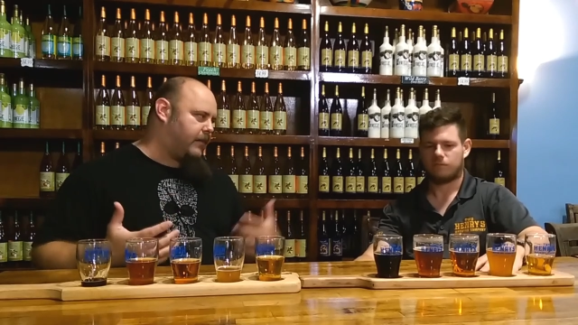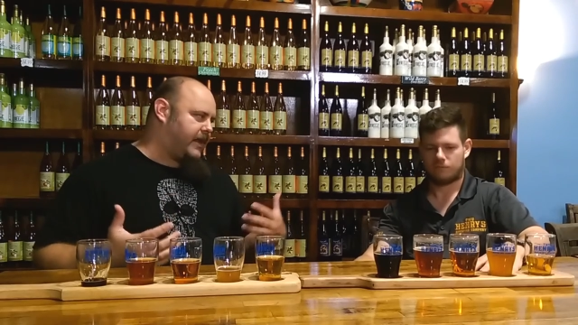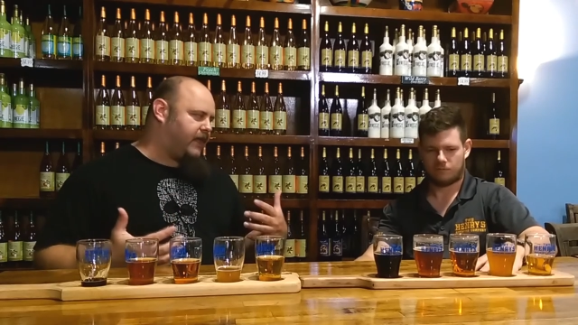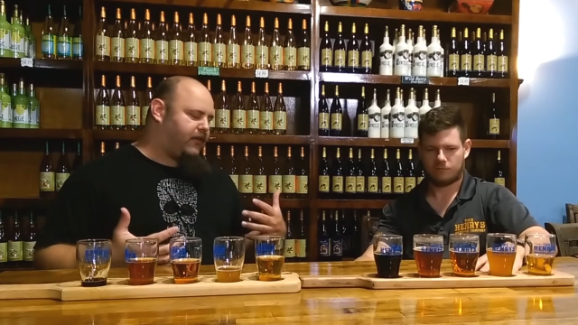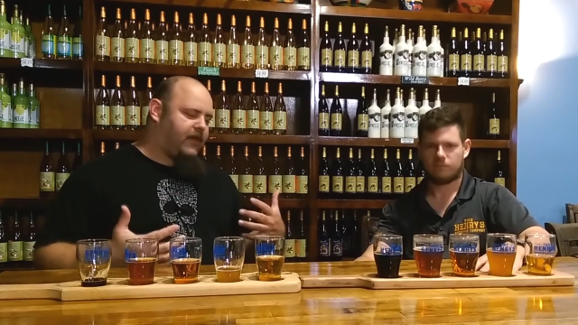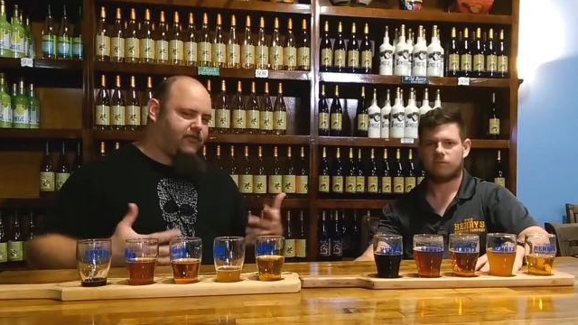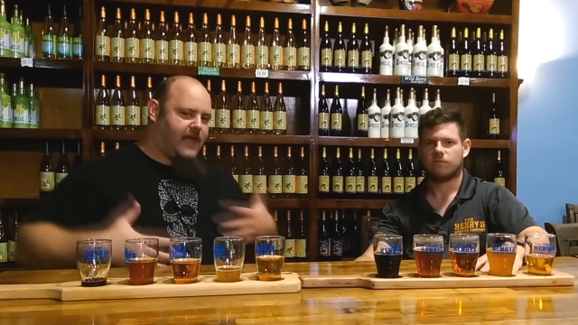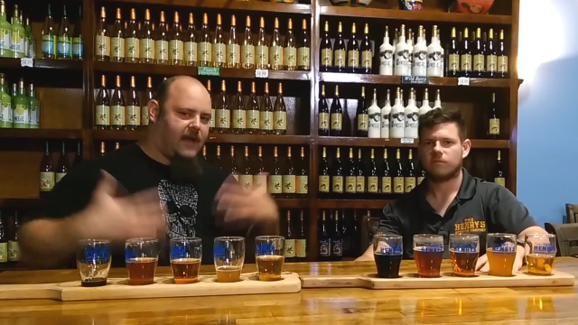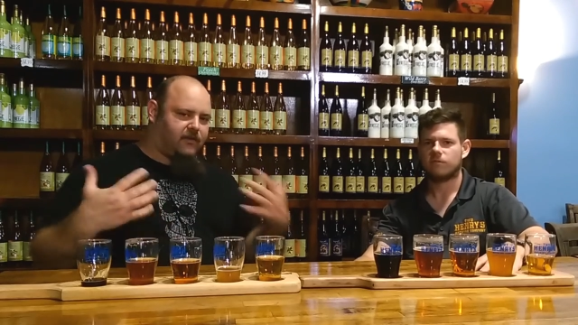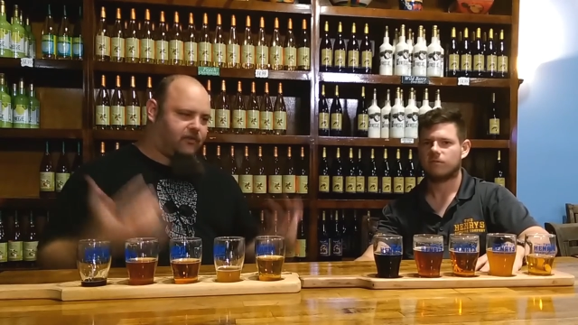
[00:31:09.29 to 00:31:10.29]
Speaker 1: I mean, it's, it's
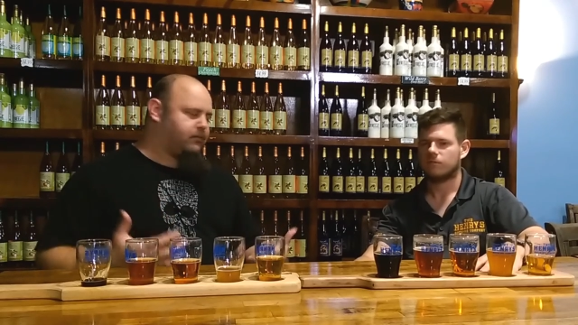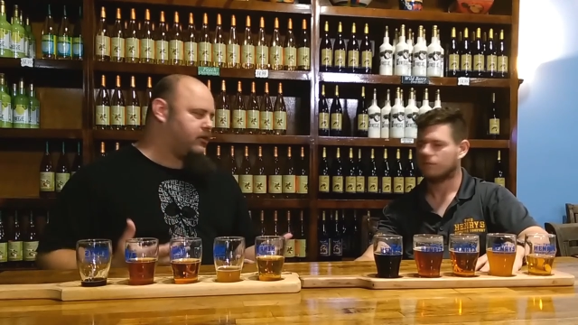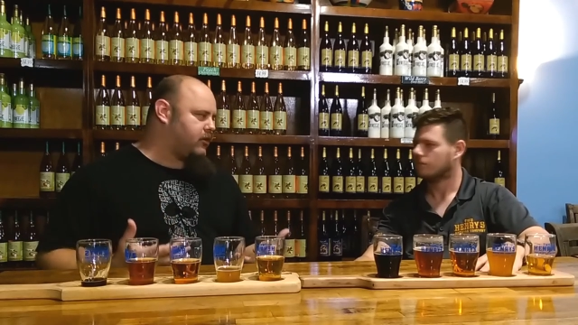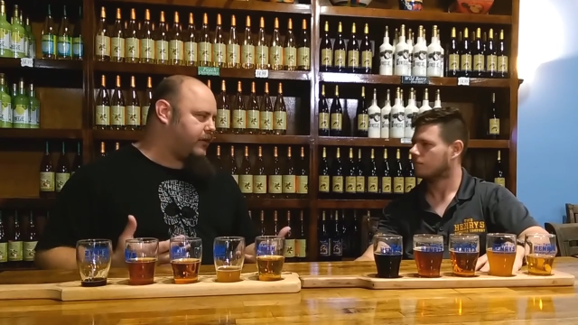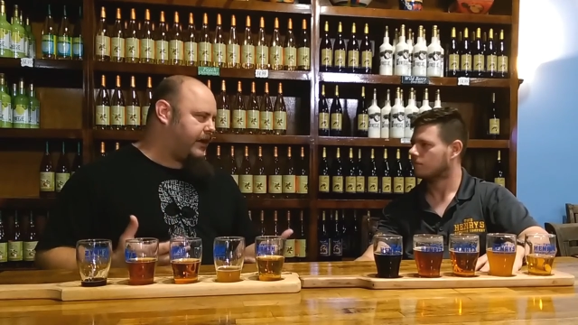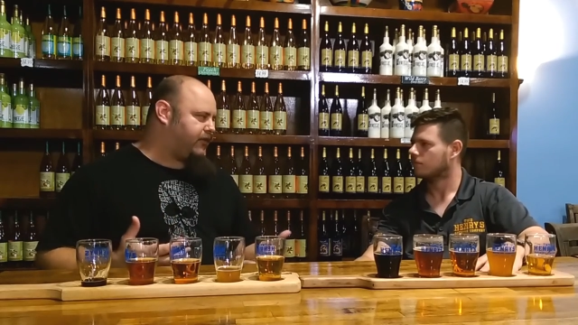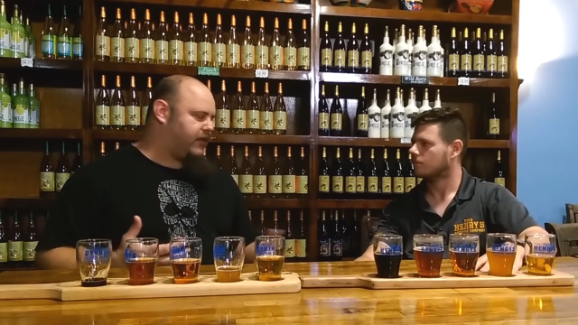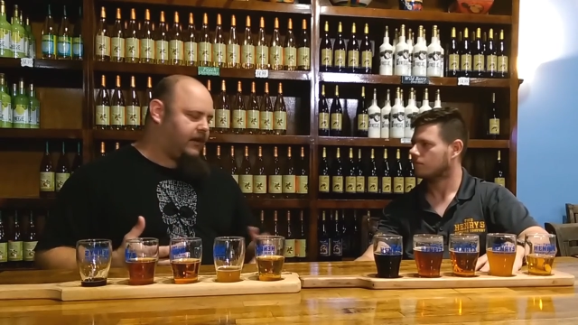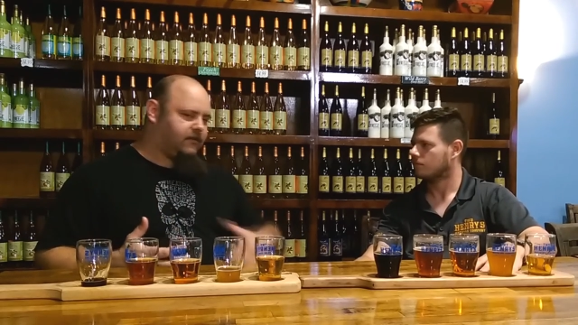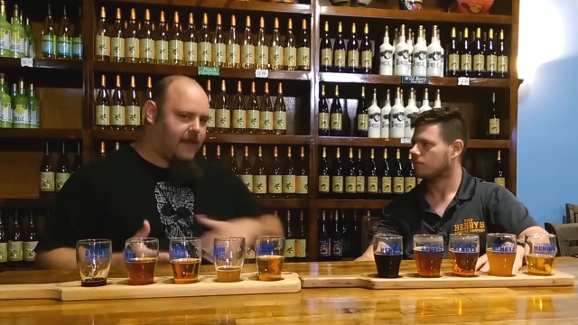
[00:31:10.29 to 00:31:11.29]
not just a brewery;
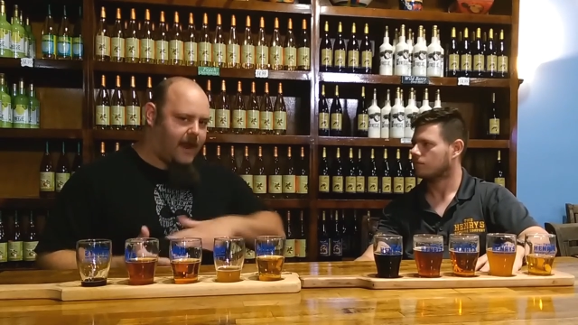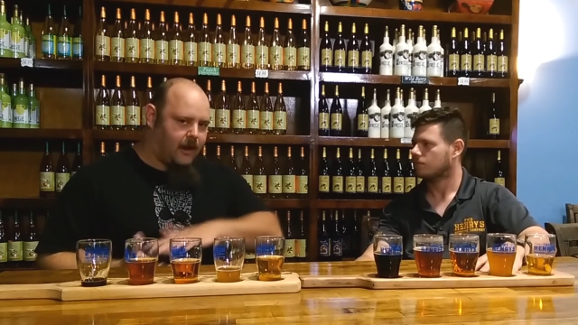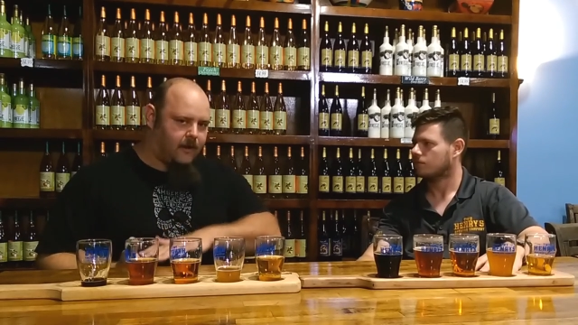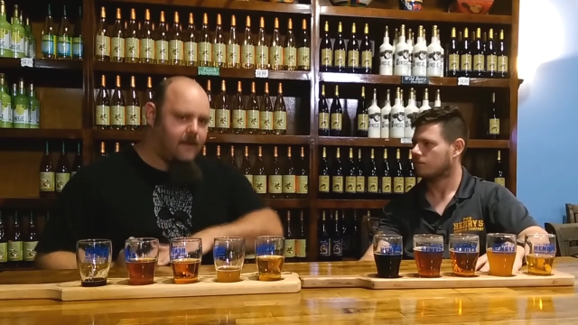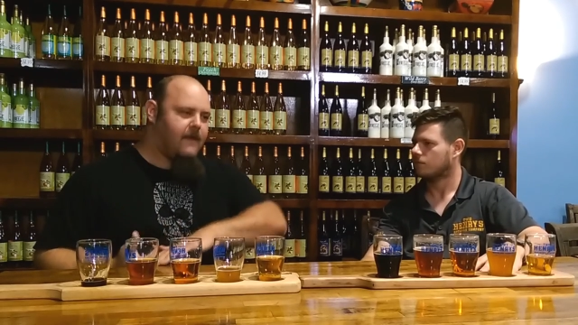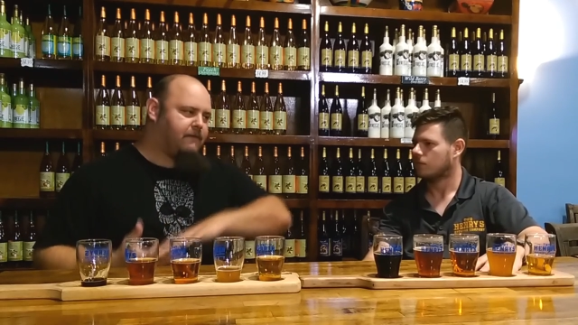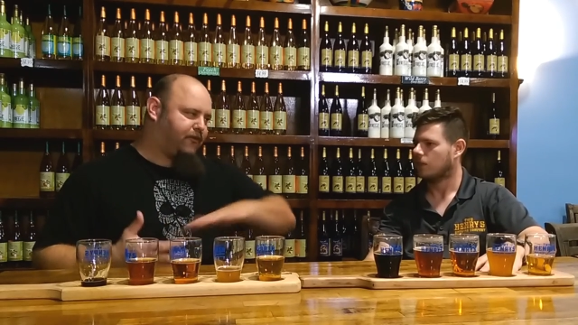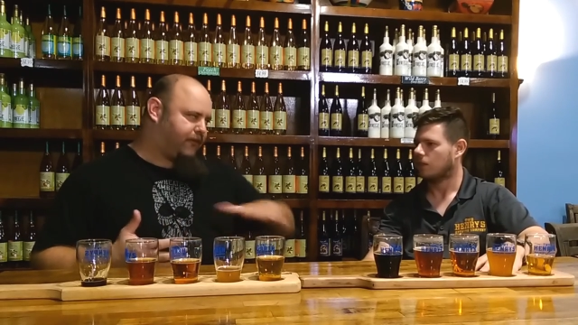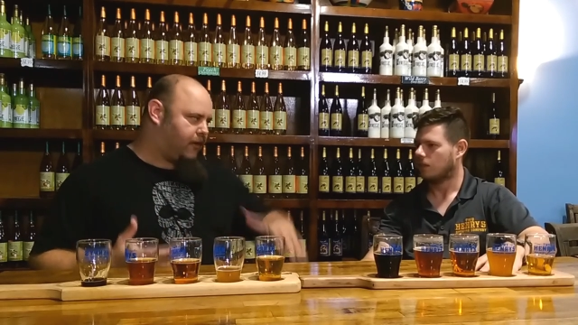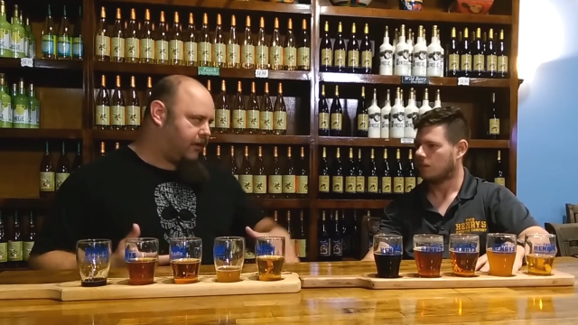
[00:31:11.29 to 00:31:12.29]
it's an entire
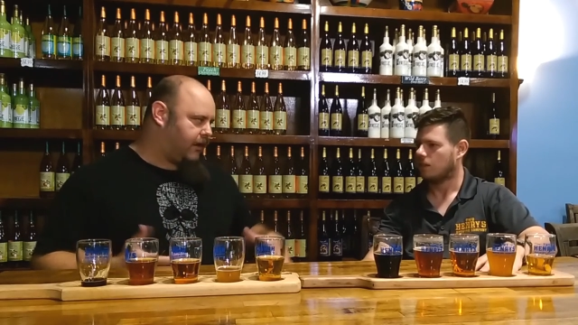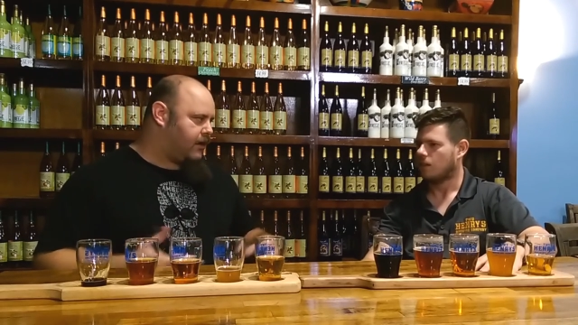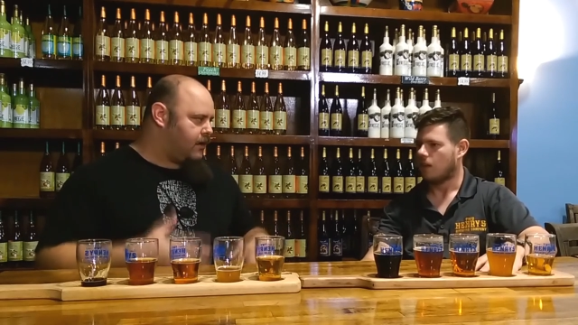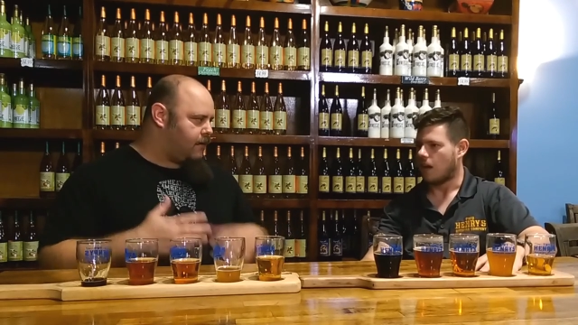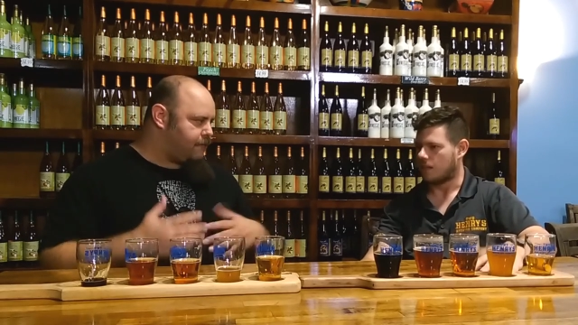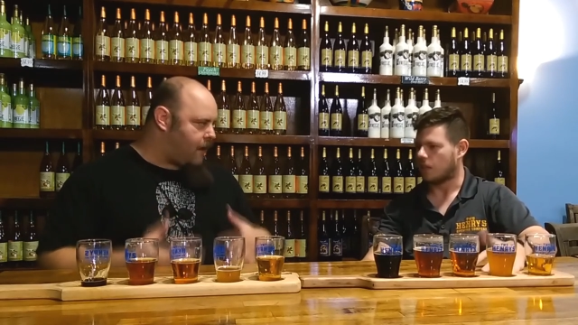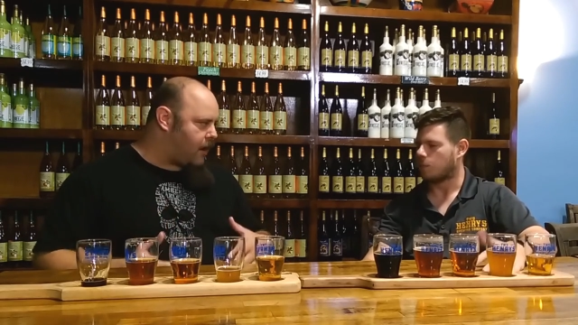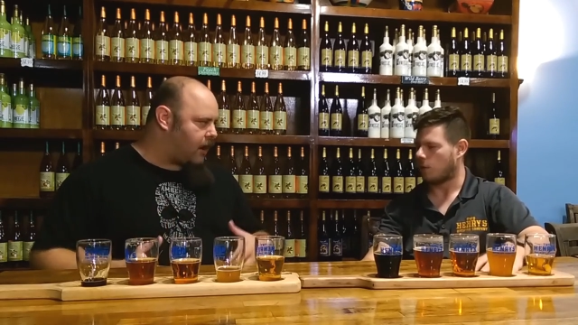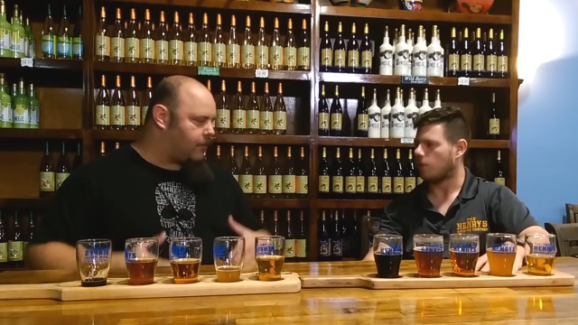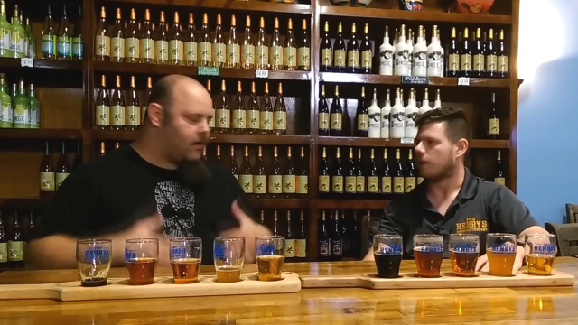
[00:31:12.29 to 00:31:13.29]
facility, it's
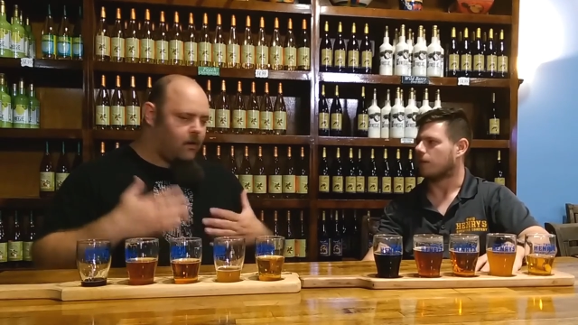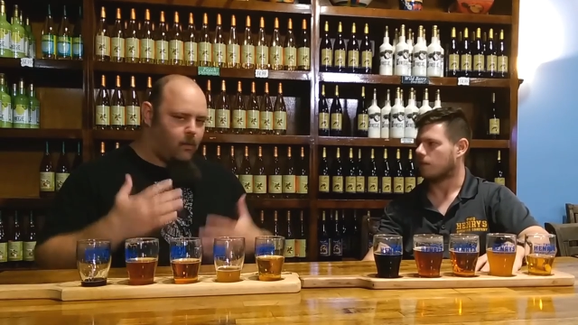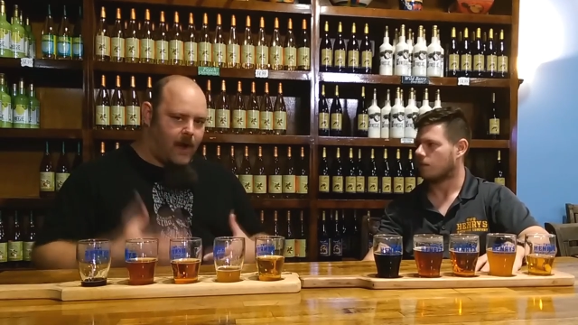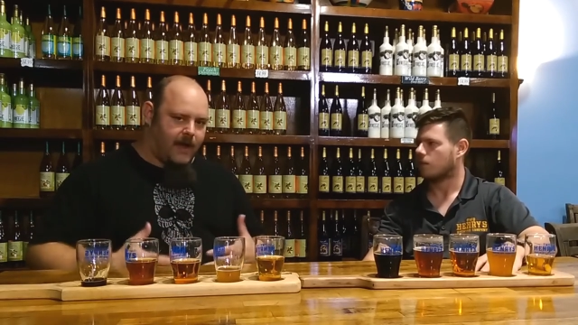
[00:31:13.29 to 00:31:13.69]
farm, experience.